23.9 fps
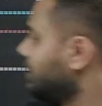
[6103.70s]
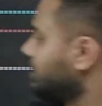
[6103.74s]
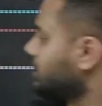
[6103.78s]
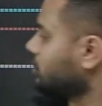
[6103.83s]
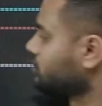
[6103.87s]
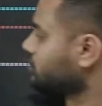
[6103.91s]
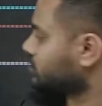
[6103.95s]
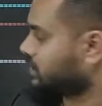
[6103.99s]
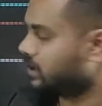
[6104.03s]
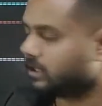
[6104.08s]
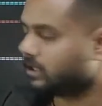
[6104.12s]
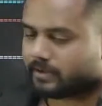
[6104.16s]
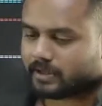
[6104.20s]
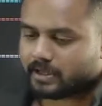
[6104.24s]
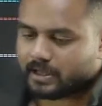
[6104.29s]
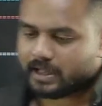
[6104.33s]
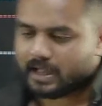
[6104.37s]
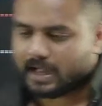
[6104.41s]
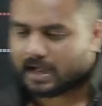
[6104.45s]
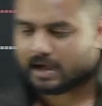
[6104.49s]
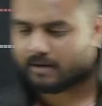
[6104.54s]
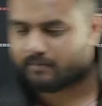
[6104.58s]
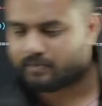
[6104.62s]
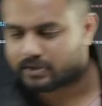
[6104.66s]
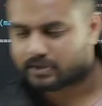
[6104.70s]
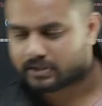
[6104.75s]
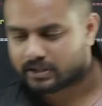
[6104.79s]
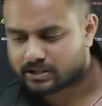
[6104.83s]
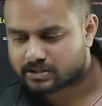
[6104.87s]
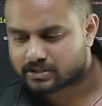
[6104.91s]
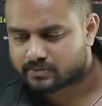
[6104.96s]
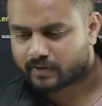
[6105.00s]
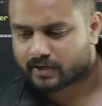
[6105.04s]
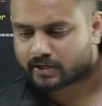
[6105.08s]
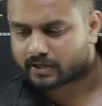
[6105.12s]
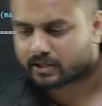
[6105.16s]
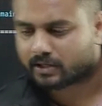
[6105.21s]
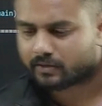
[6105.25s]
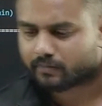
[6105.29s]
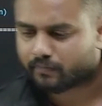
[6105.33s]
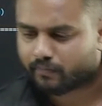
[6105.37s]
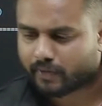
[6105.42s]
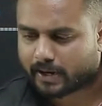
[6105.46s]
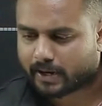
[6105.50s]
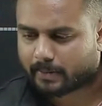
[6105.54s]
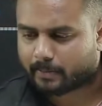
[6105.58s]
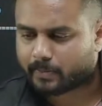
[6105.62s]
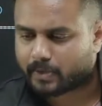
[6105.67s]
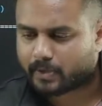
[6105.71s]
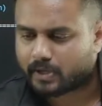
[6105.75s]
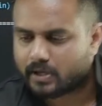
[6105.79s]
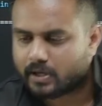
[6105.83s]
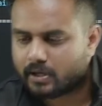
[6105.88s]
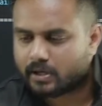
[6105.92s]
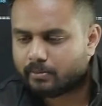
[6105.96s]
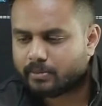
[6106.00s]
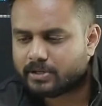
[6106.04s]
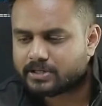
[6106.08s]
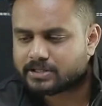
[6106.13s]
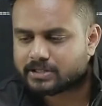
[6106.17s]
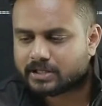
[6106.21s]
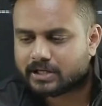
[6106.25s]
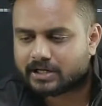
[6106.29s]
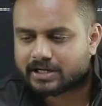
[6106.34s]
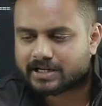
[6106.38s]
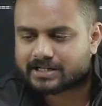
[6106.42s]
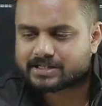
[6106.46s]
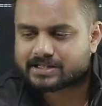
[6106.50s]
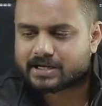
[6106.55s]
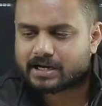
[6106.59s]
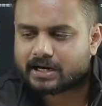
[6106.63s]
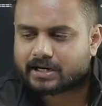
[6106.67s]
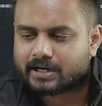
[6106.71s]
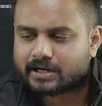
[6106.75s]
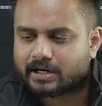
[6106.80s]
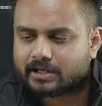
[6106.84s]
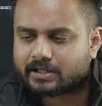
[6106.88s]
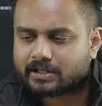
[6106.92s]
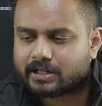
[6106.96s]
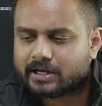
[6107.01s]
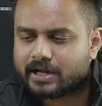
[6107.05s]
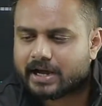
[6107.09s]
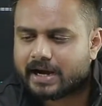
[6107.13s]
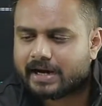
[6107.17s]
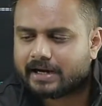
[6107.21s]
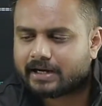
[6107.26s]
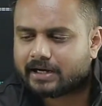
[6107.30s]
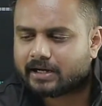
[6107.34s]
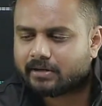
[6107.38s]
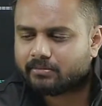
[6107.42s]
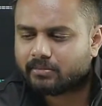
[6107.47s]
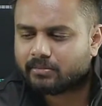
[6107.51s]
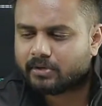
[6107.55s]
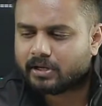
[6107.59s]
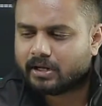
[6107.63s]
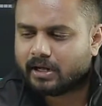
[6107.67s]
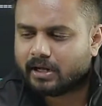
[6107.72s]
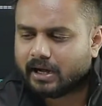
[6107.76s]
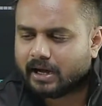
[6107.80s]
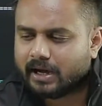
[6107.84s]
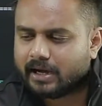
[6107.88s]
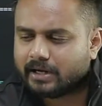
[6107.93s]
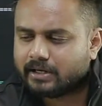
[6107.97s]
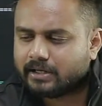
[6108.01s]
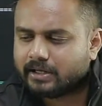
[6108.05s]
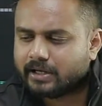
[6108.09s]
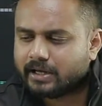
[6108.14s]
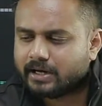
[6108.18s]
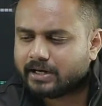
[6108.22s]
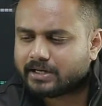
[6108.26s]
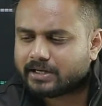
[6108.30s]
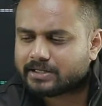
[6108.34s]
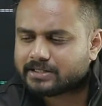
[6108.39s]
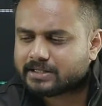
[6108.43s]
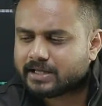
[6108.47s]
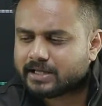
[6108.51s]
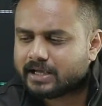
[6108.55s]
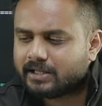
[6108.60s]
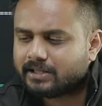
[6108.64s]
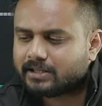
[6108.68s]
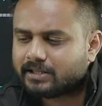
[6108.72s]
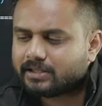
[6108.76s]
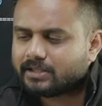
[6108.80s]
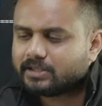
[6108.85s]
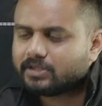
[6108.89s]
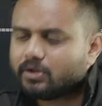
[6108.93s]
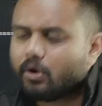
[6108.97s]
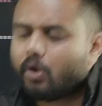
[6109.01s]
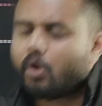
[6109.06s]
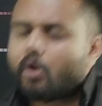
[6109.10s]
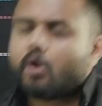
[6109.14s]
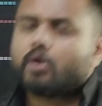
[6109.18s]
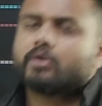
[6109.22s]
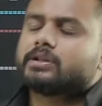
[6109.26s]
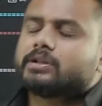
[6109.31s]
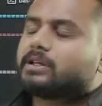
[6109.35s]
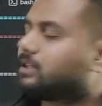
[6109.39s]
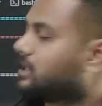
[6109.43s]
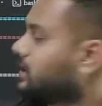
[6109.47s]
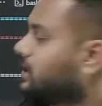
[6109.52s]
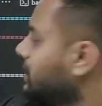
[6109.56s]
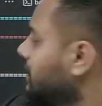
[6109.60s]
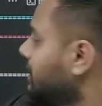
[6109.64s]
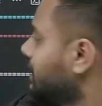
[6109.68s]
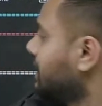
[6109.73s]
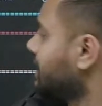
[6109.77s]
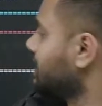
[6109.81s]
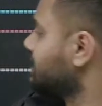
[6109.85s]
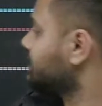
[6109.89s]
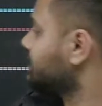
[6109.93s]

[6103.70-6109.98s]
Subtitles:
see everything is working fine. Means it has collected 3 items, and here it is saying all the 3 case